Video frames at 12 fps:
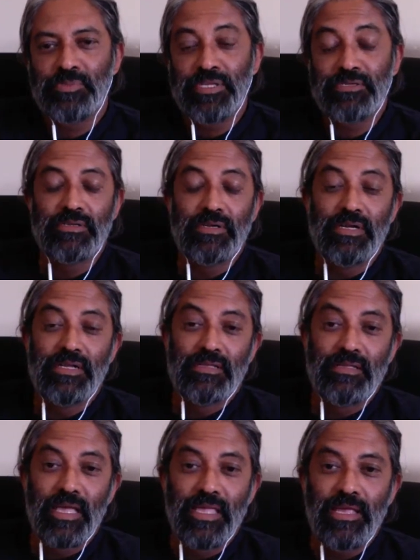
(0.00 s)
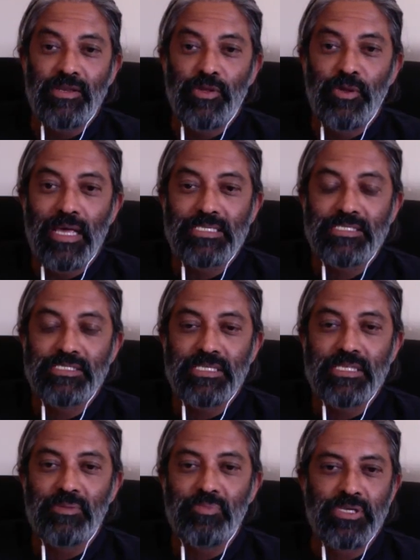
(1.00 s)
But again, you're
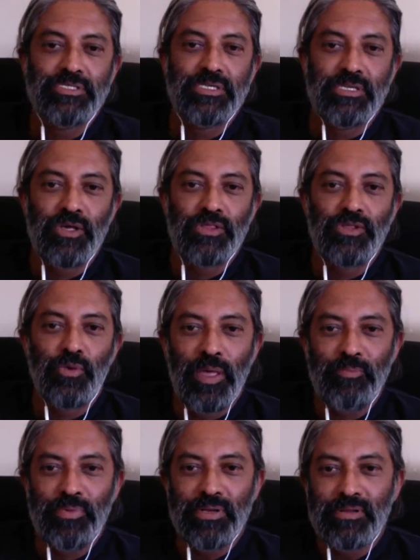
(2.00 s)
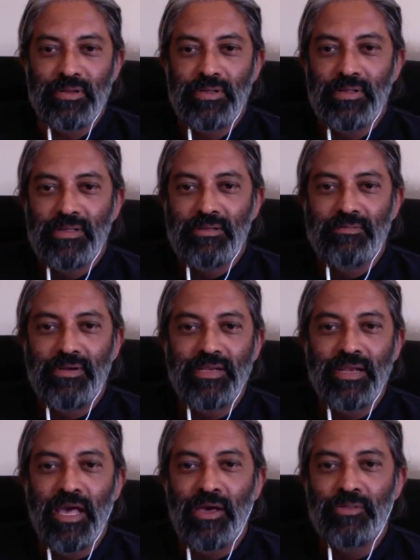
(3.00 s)
licensing the person, not the weapon. Right
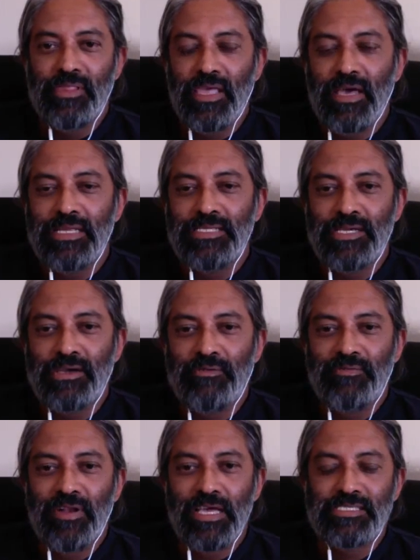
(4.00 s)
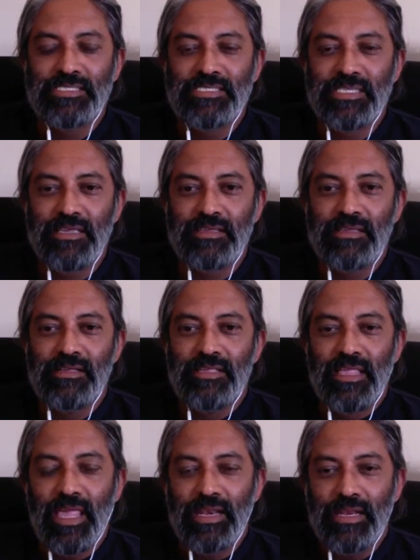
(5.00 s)
now, the idea of licensing
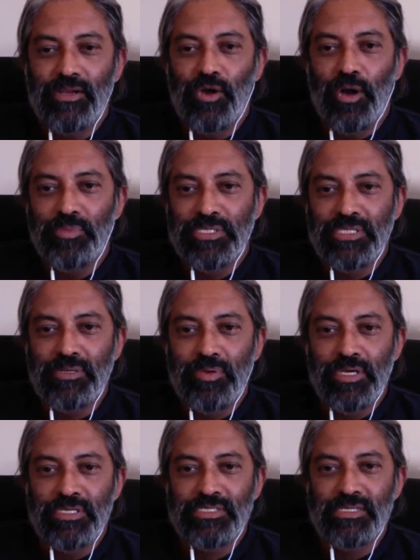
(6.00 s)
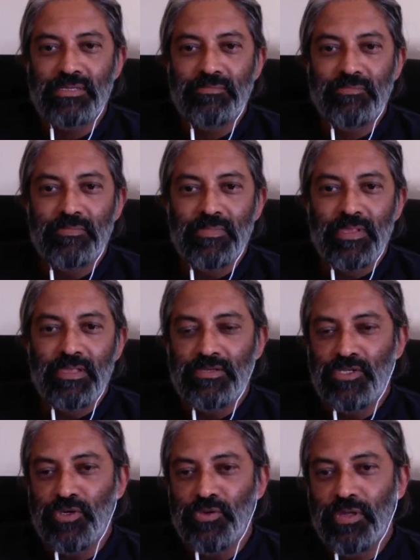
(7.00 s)
an incompetent person
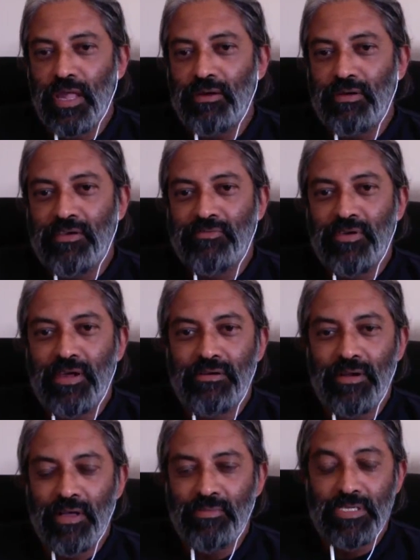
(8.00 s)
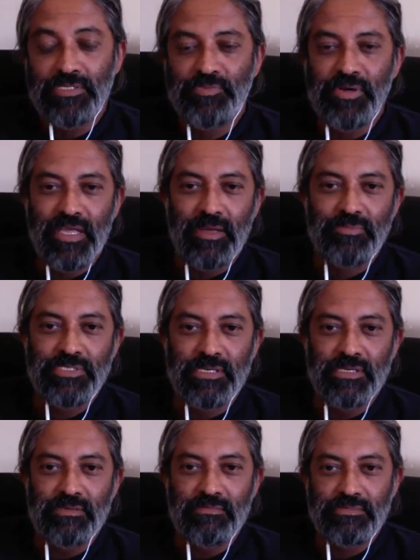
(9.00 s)
to carry a firearm is pretty
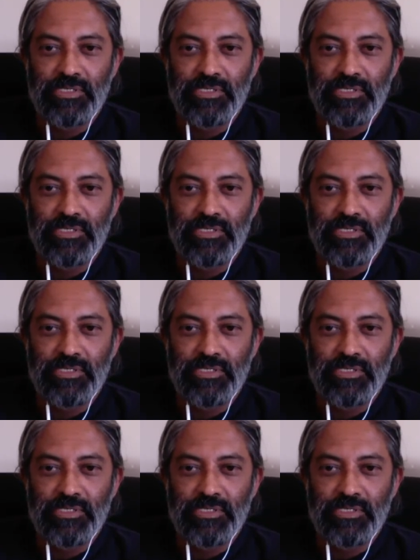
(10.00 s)
absurd.